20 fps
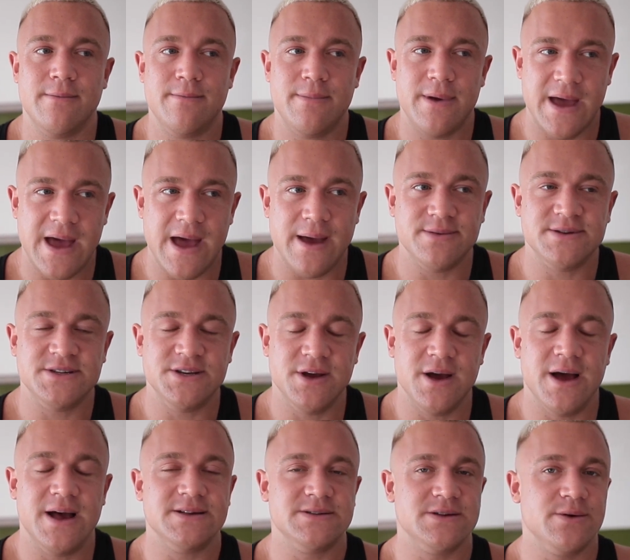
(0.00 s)
perhaps you
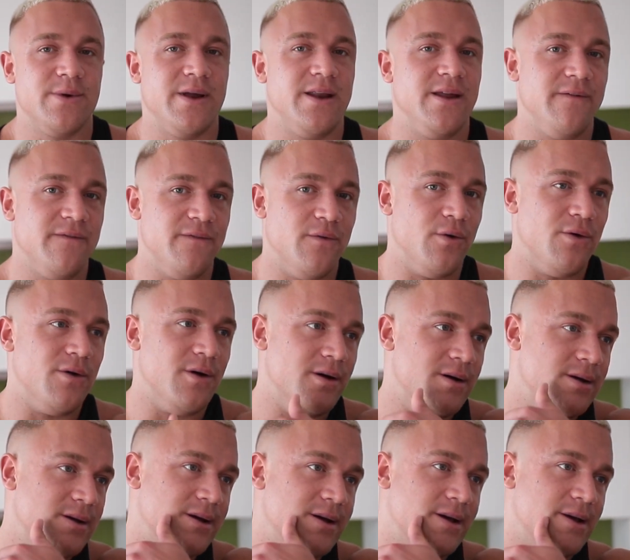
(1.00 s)
guys are ready for
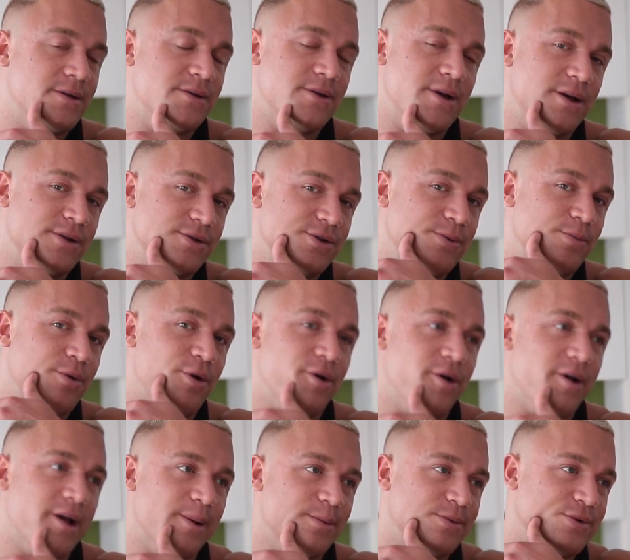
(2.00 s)
a new
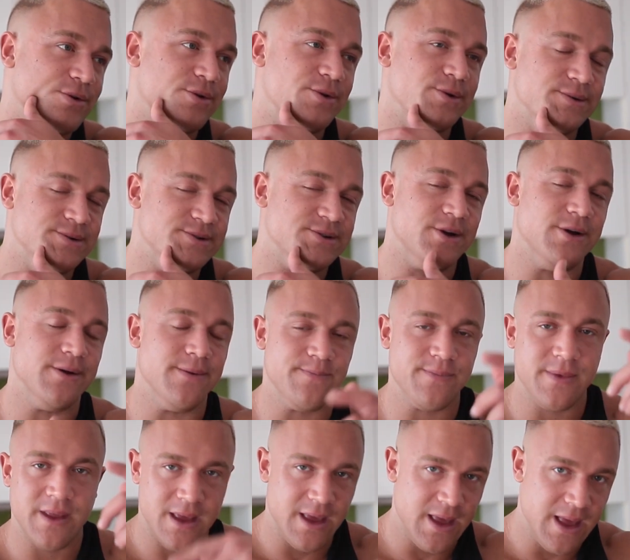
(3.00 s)
program too. So
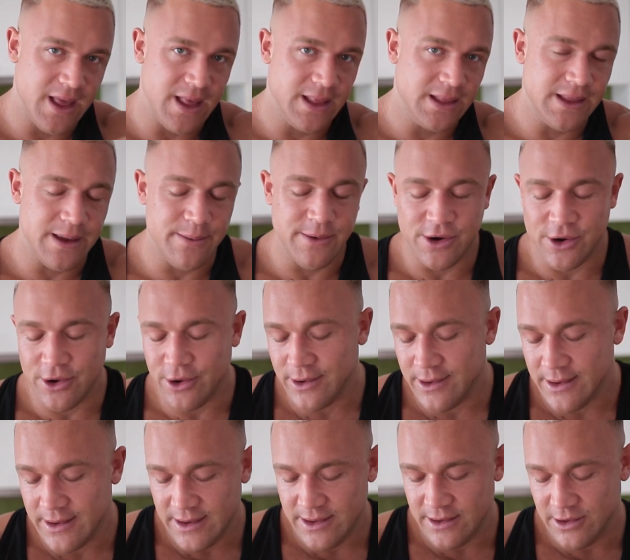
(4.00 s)
let me
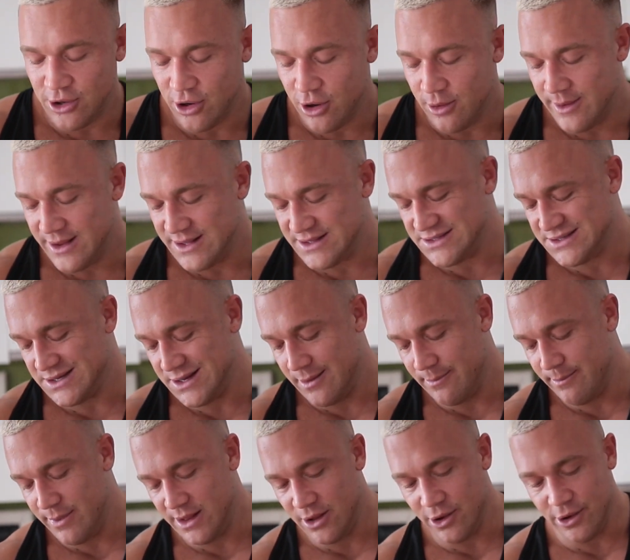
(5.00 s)
know in the comments
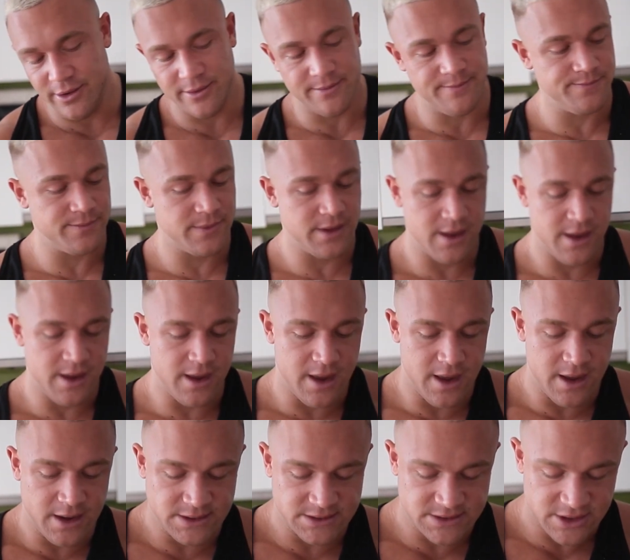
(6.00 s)
below.
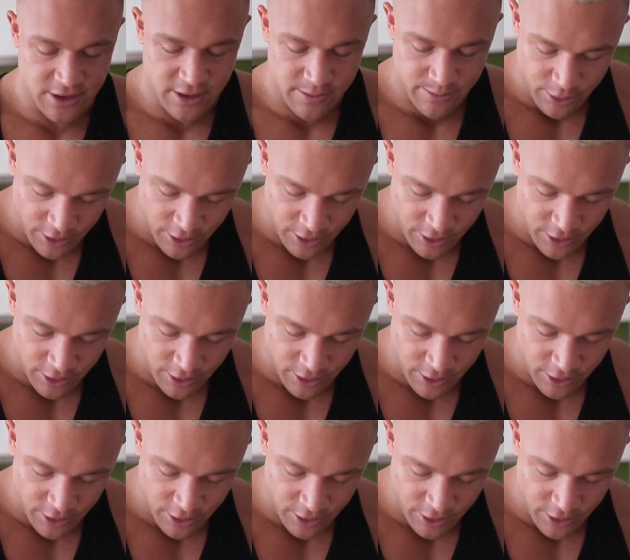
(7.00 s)
So